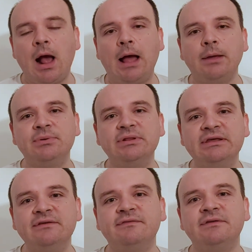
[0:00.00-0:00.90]
I
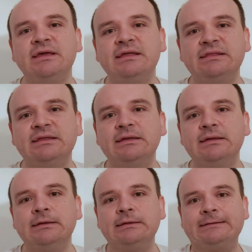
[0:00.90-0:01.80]
believe it
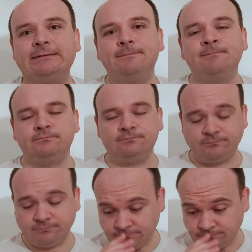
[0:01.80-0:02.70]

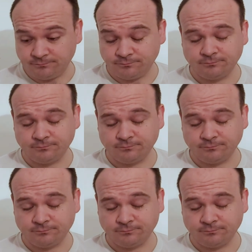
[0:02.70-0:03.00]
uh,